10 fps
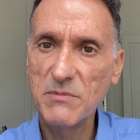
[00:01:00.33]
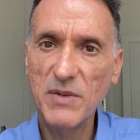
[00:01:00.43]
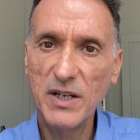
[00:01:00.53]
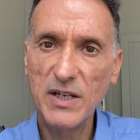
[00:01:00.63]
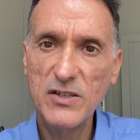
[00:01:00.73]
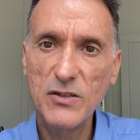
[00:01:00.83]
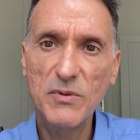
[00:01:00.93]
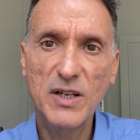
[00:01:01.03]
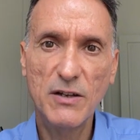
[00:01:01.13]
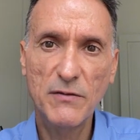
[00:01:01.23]
and magnesium
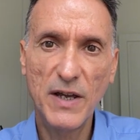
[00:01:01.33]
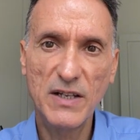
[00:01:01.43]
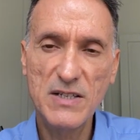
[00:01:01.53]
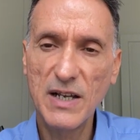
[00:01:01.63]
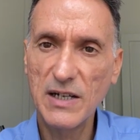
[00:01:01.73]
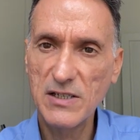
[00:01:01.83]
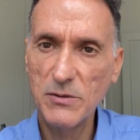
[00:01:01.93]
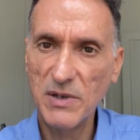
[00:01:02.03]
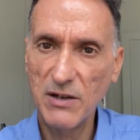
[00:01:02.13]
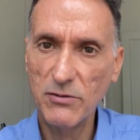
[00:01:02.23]
can affect
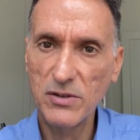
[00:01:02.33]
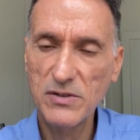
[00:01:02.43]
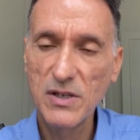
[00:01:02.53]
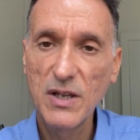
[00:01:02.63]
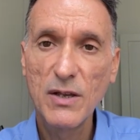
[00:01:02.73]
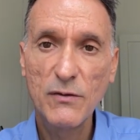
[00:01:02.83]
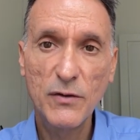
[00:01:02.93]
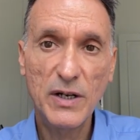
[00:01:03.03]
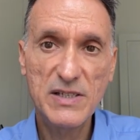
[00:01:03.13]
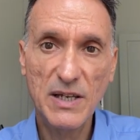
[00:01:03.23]
calcium levels.
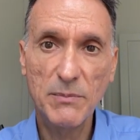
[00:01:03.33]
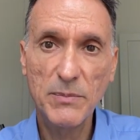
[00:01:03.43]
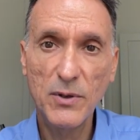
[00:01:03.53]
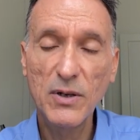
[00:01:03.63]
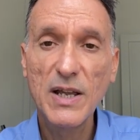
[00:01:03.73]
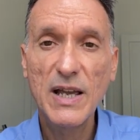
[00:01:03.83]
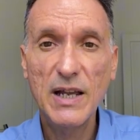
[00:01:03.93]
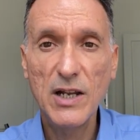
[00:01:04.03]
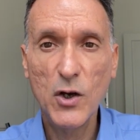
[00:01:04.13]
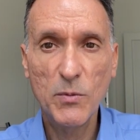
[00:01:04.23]
For example,
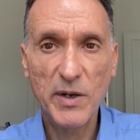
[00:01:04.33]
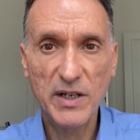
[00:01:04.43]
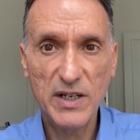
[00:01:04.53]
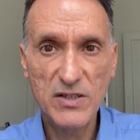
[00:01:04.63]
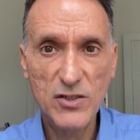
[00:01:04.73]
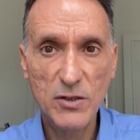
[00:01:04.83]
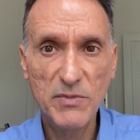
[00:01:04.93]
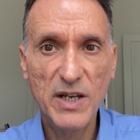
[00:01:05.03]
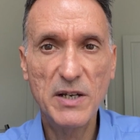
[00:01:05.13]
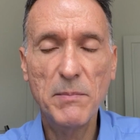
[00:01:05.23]
a low magnesium
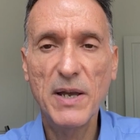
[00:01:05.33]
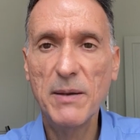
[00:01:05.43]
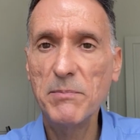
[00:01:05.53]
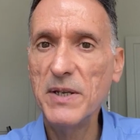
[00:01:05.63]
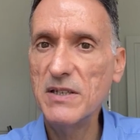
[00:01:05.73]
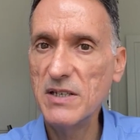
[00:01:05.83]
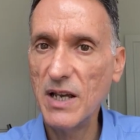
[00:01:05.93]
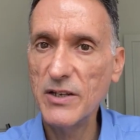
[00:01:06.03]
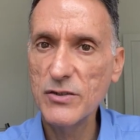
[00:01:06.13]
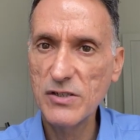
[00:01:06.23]
can impair
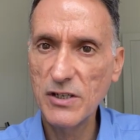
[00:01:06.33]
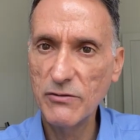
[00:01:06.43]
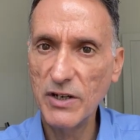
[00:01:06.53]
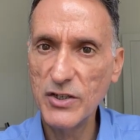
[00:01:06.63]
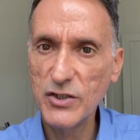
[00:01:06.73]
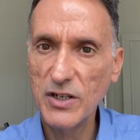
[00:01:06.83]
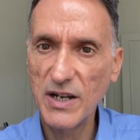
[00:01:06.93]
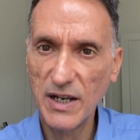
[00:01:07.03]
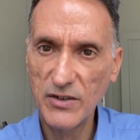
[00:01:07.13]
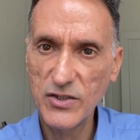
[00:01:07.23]
PTH secretion
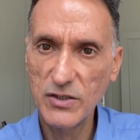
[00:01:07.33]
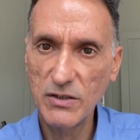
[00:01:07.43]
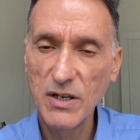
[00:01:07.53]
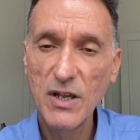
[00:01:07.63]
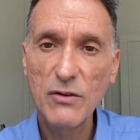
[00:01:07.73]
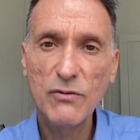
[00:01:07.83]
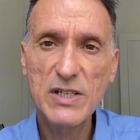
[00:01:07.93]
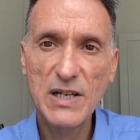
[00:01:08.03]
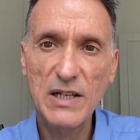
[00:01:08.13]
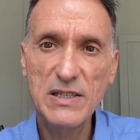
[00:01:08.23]
and action,
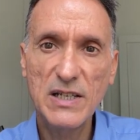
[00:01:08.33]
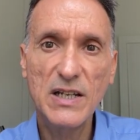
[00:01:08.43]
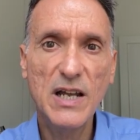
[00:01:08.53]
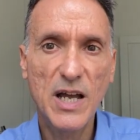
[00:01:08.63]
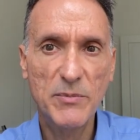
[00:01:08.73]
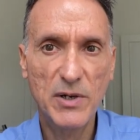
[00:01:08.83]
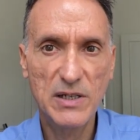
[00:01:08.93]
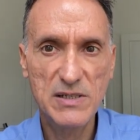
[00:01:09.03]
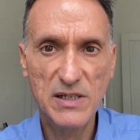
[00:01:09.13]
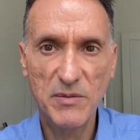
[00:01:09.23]
resulting in
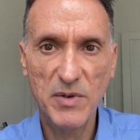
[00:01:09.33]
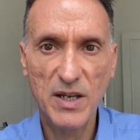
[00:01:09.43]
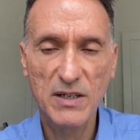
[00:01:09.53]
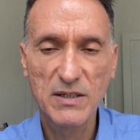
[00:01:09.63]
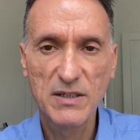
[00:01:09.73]
hypocalcemia.